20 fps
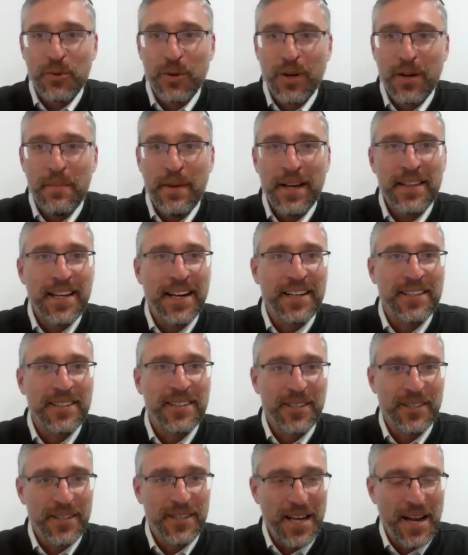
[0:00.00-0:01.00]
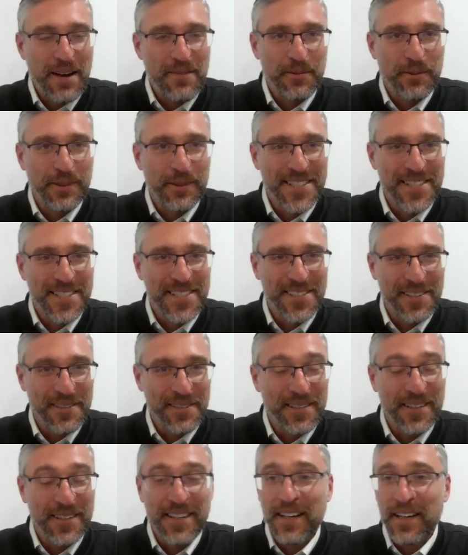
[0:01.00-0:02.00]
want to make that clear to everyone,
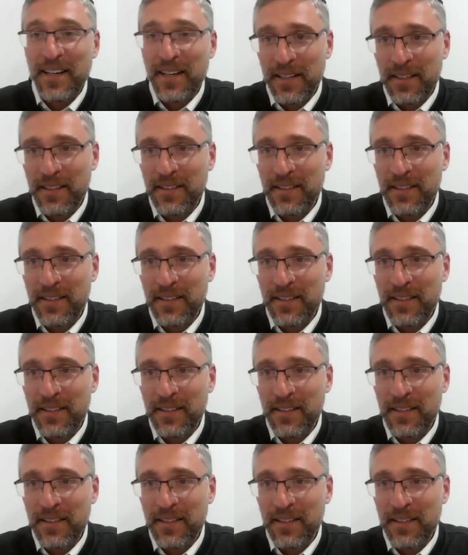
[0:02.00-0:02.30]
so...